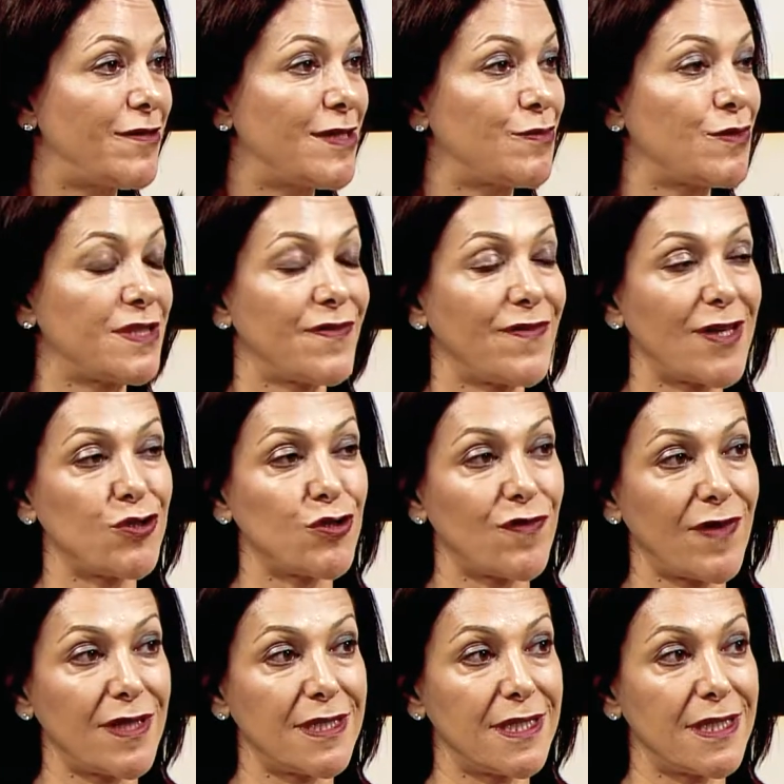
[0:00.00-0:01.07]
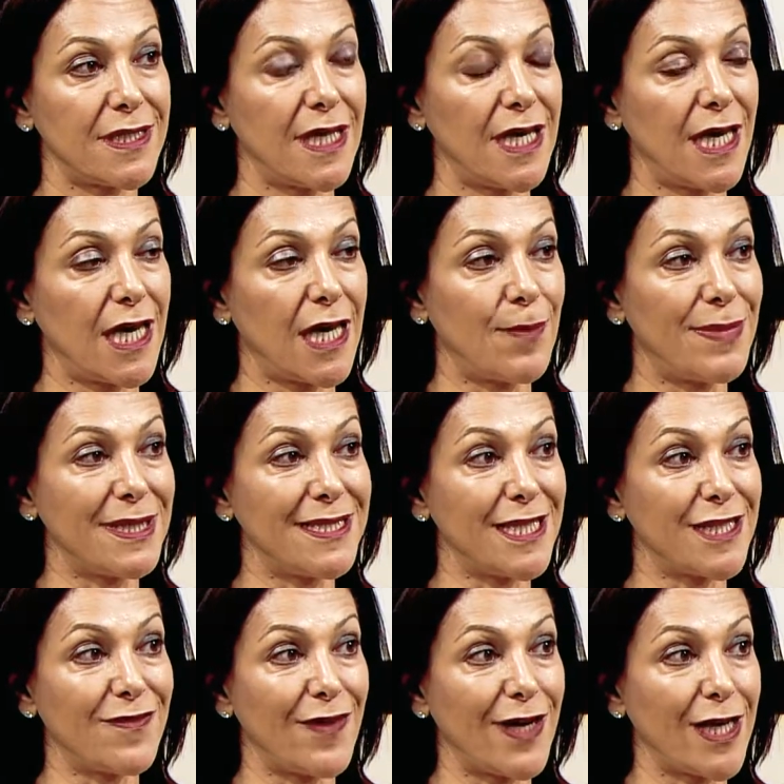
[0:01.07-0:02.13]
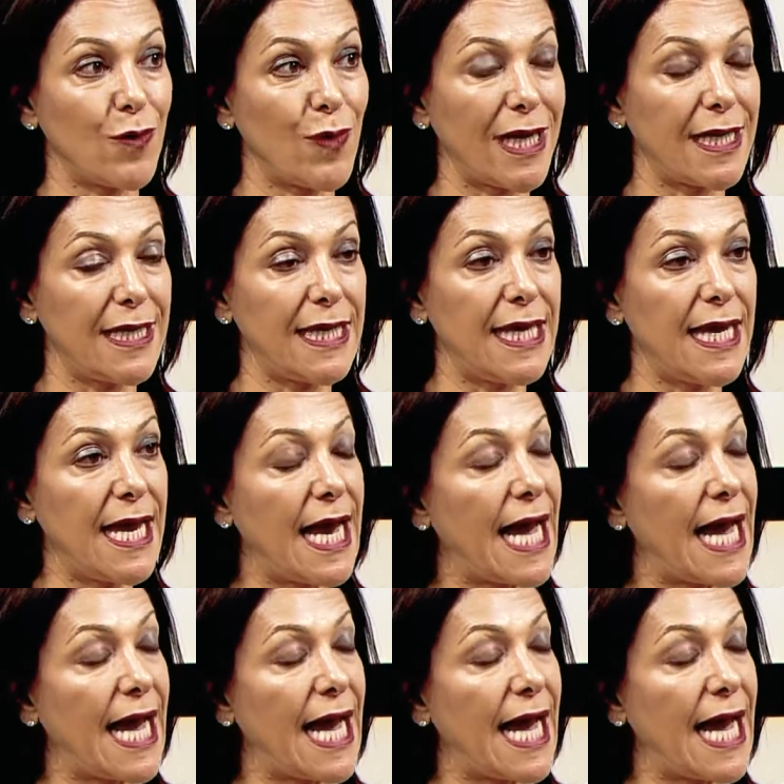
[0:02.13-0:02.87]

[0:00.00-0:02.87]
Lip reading: It was a venture-funded business very quickly,